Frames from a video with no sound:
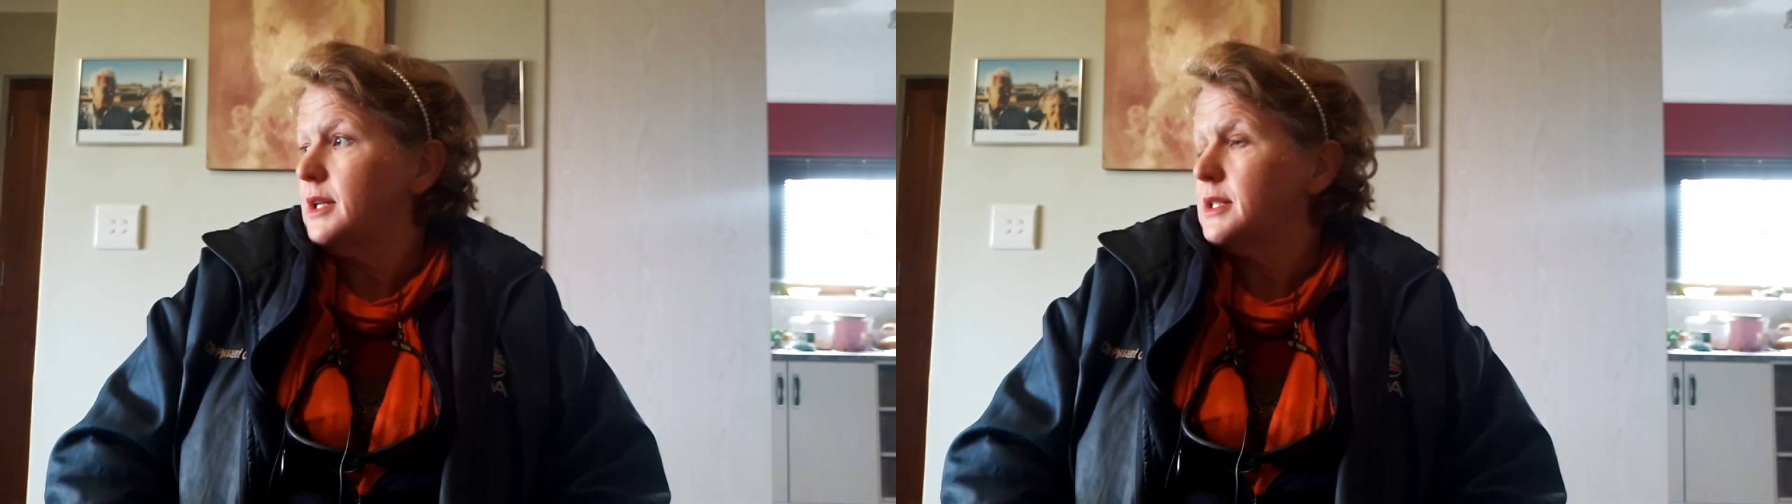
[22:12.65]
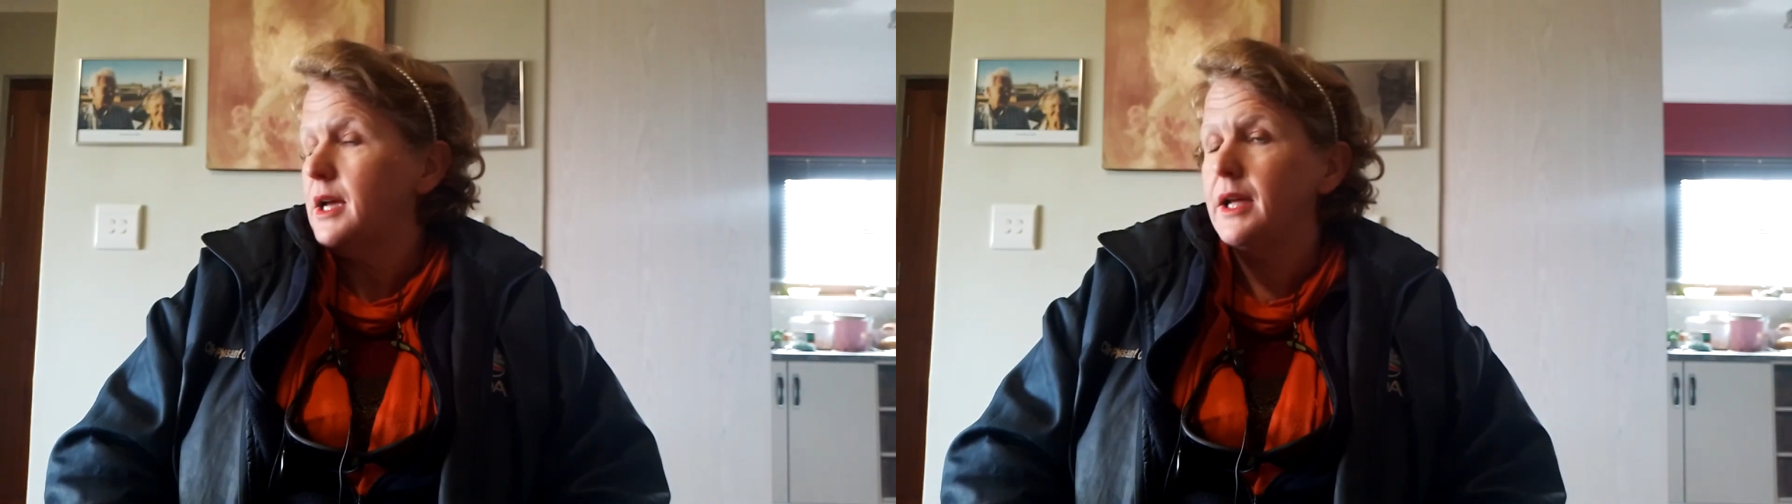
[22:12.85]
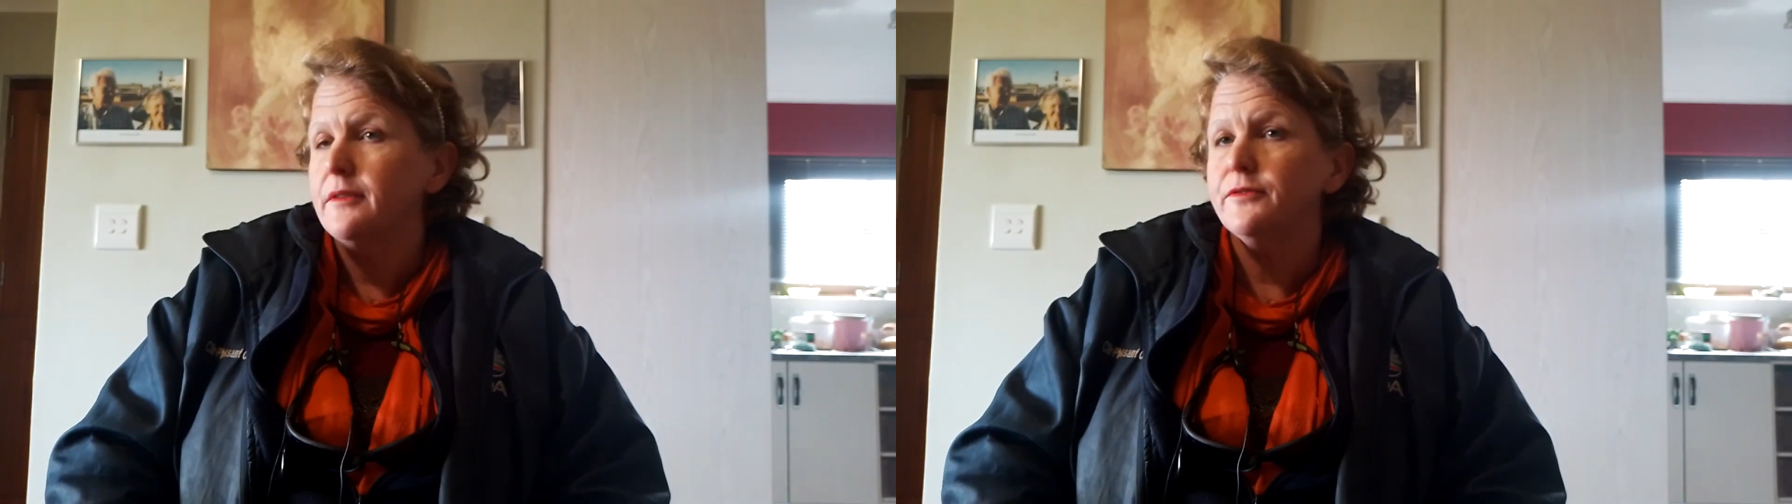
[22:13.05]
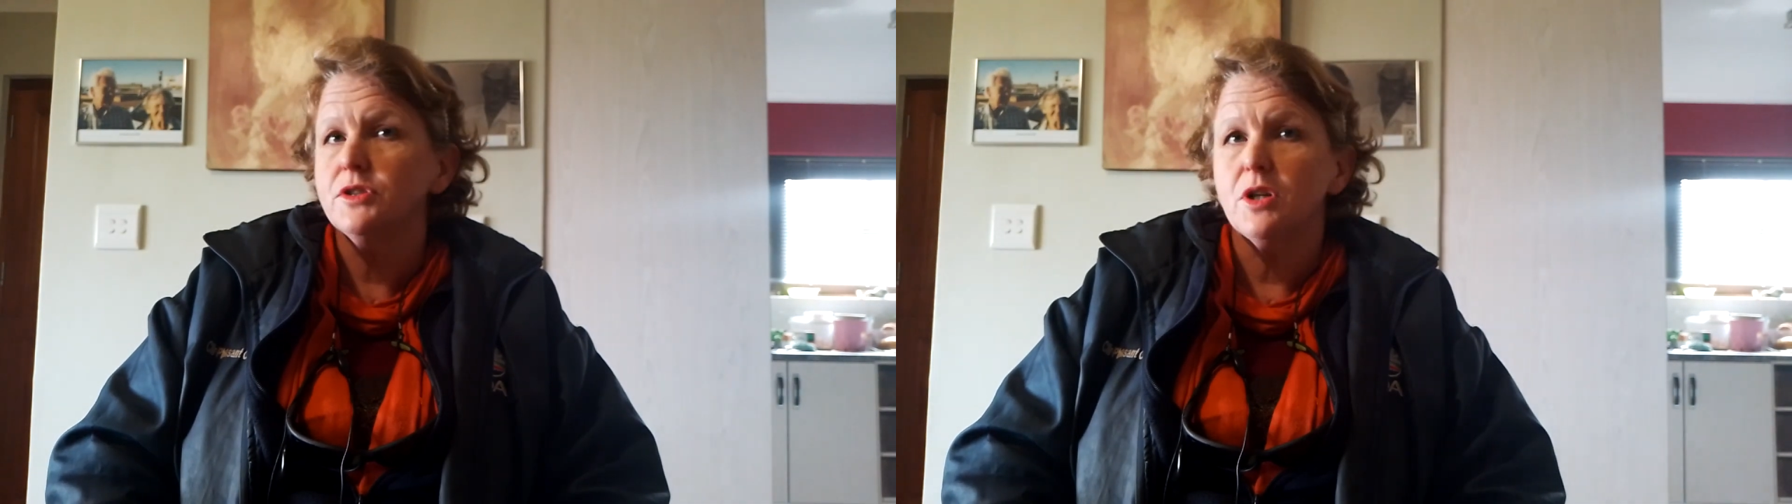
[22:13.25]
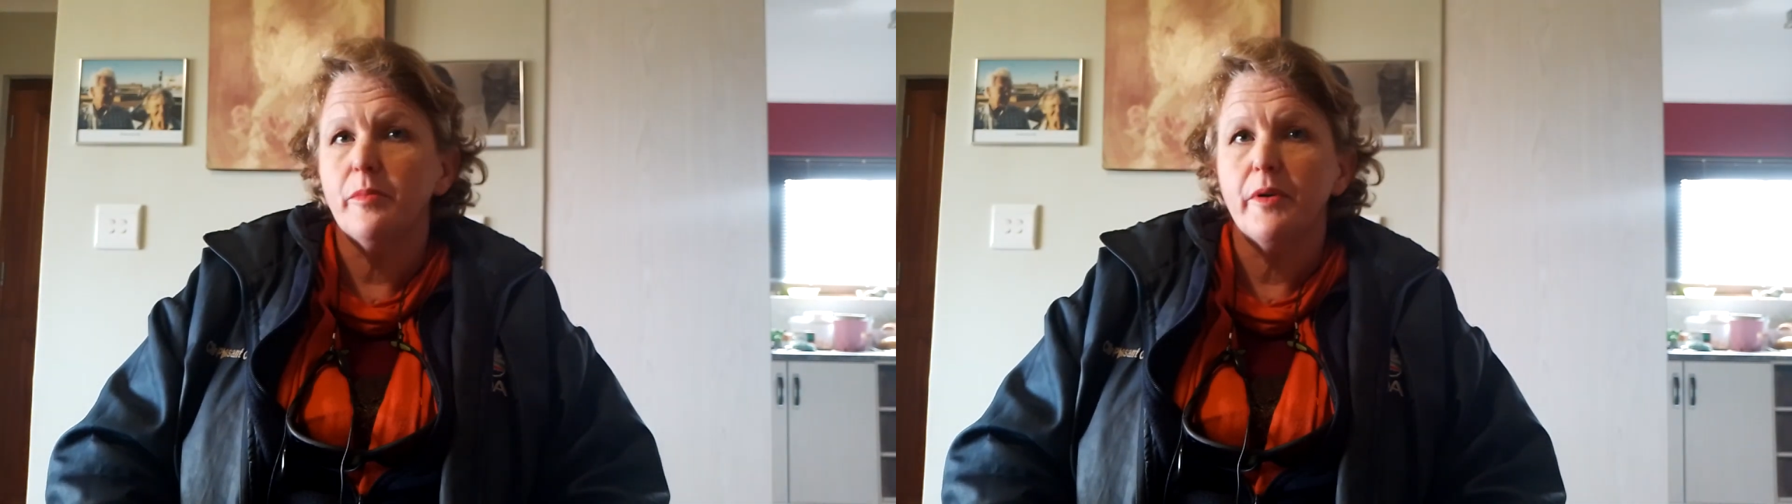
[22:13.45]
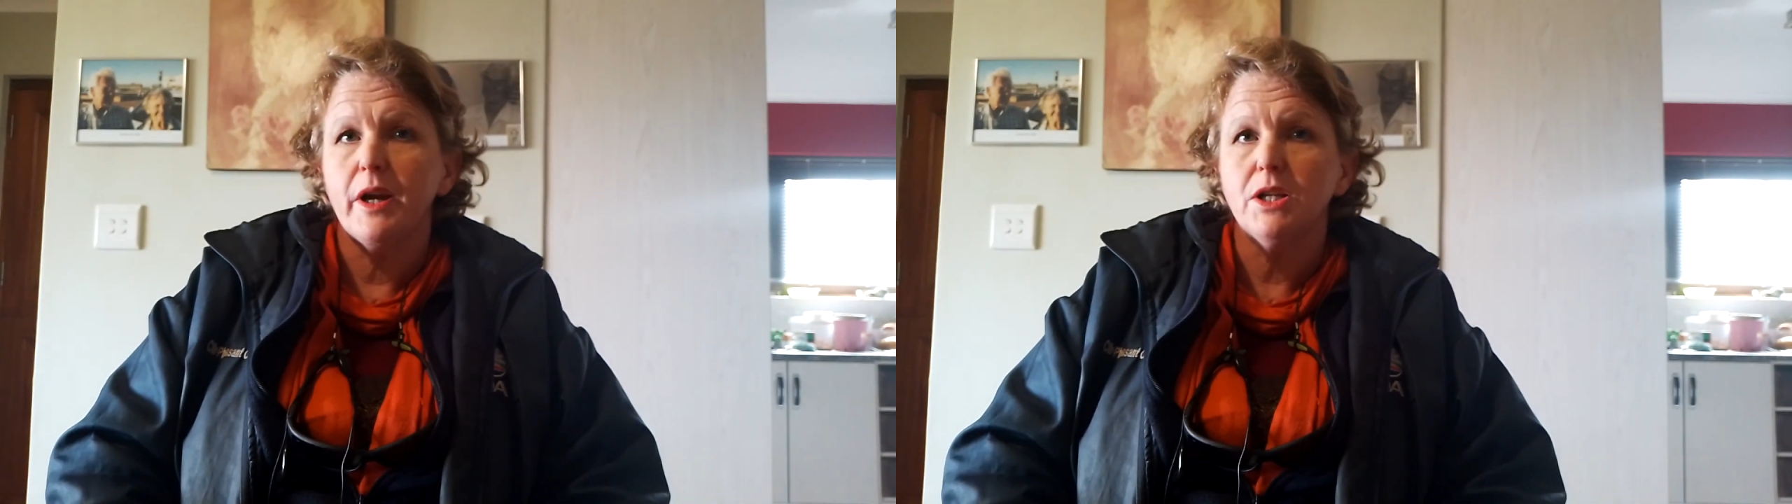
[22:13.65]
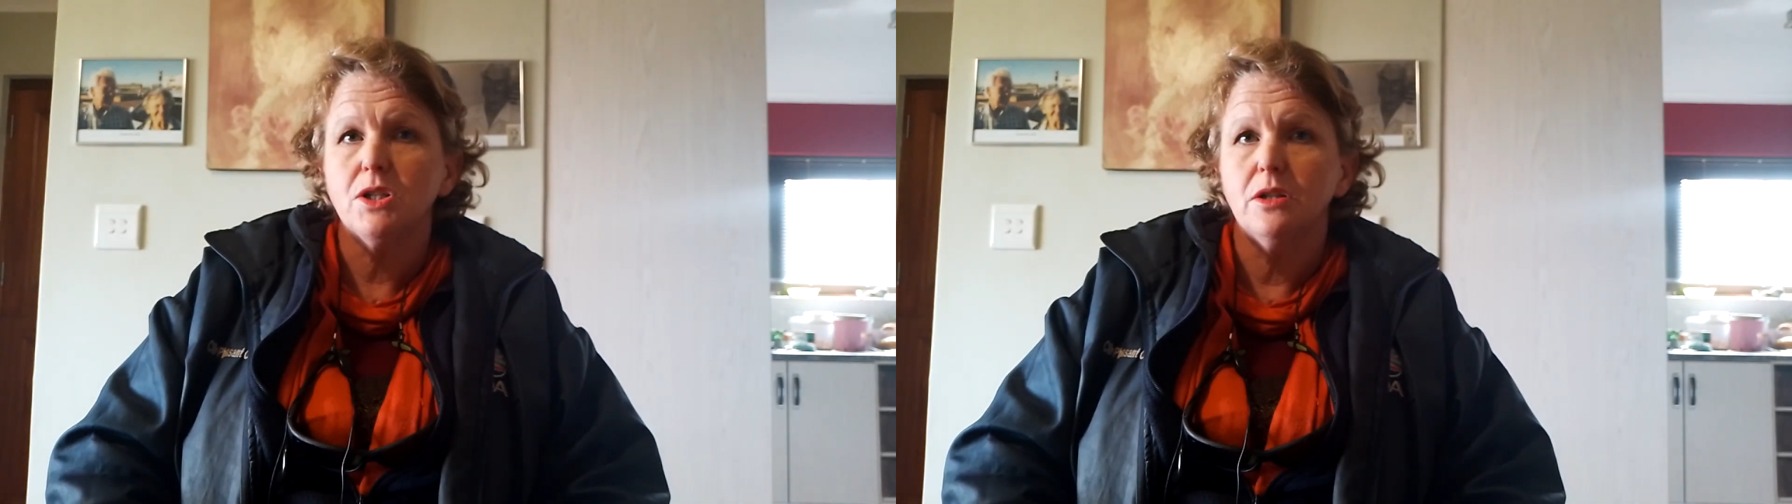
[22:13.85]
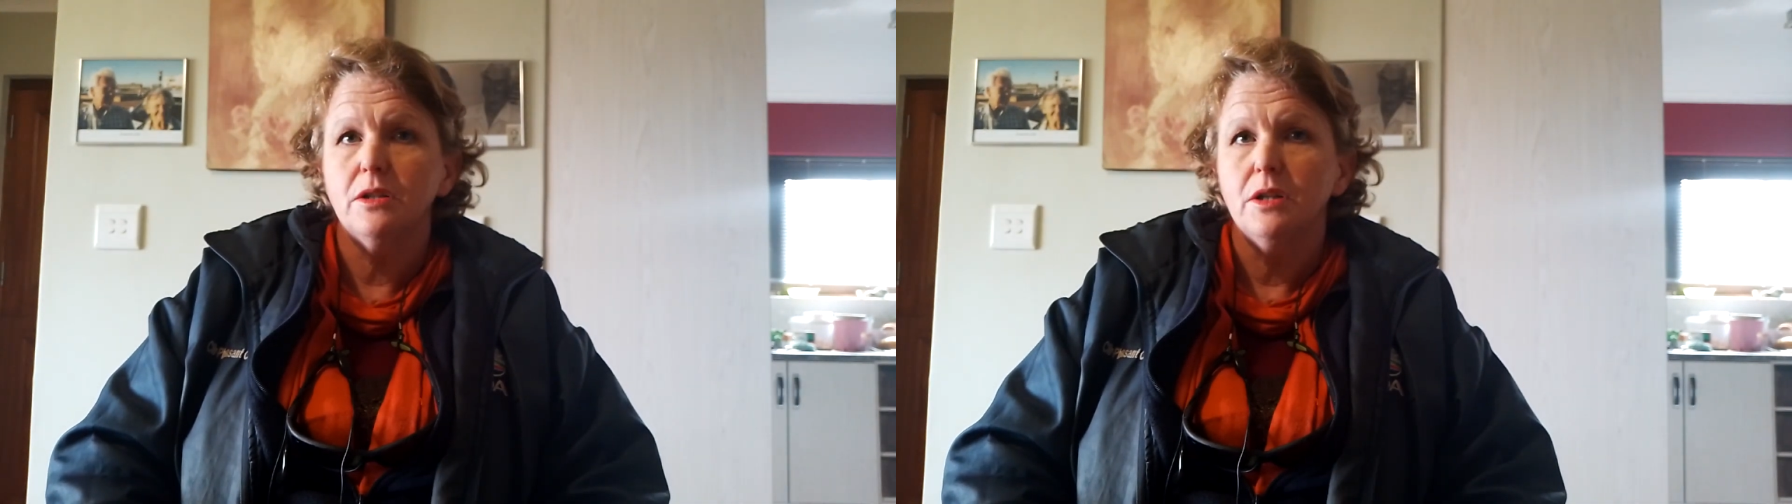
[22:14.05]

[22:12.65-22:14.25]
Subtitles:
I had a foot operation